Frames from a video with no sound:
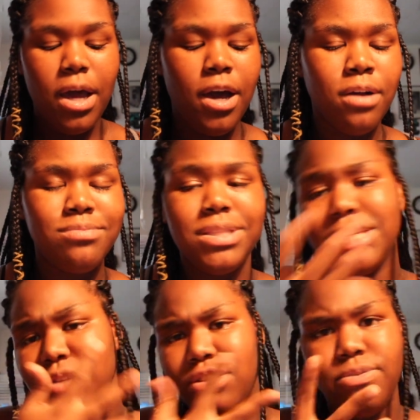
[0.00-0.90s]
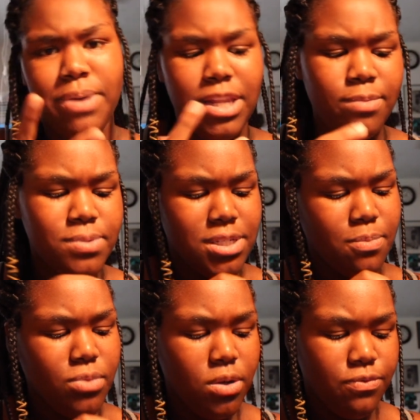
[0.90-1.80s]
Um, and that's what I use for my lips.
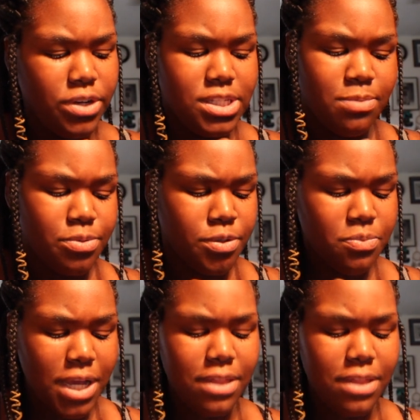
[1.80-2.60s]
Very simple.